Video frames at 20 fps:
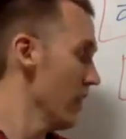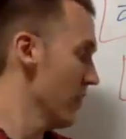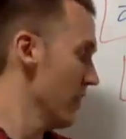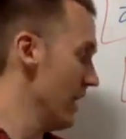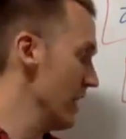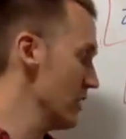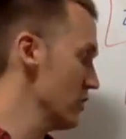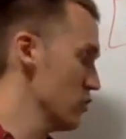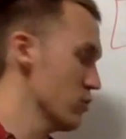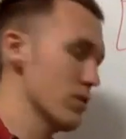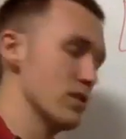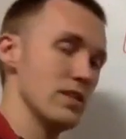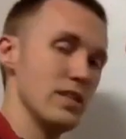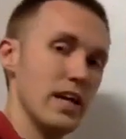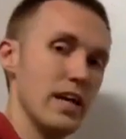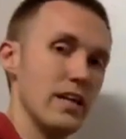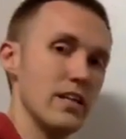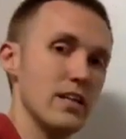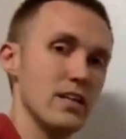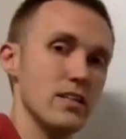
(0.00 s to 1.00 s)
That's
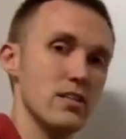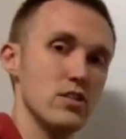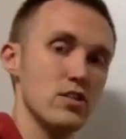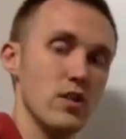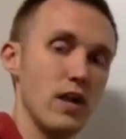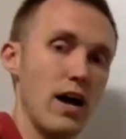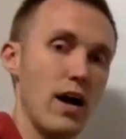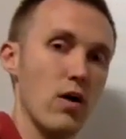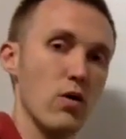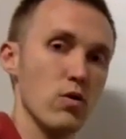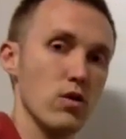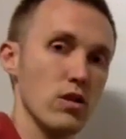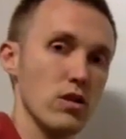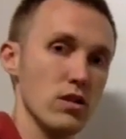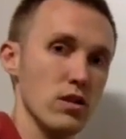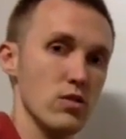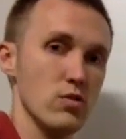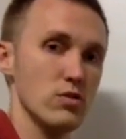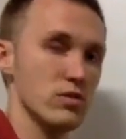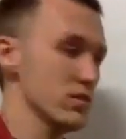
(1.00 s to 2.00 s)
related to how
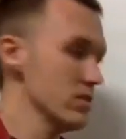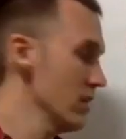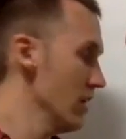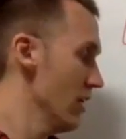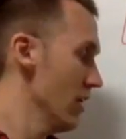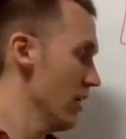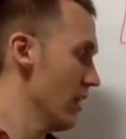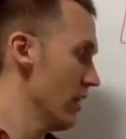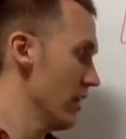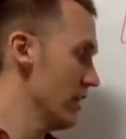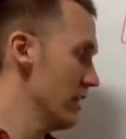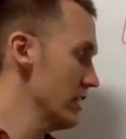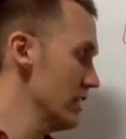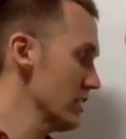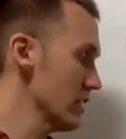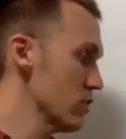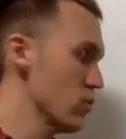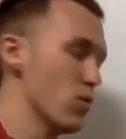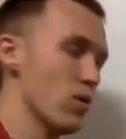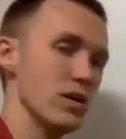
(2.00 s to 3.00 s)
close
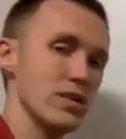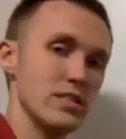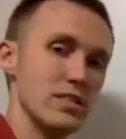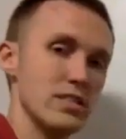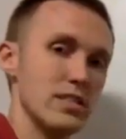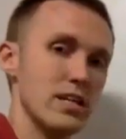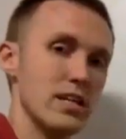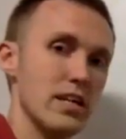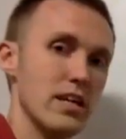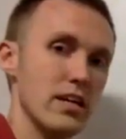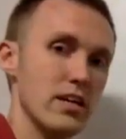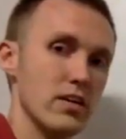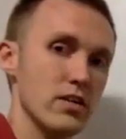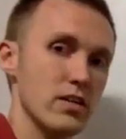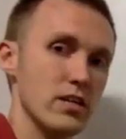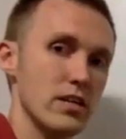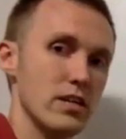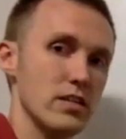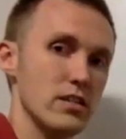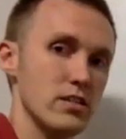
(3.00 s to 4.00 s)
this quantity
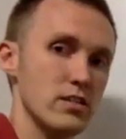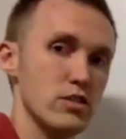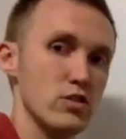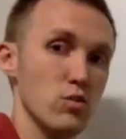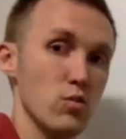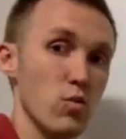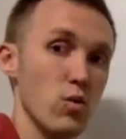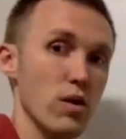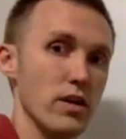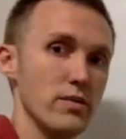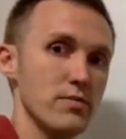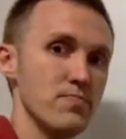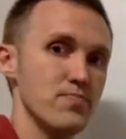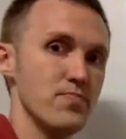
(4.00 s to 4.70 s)
here is to 1.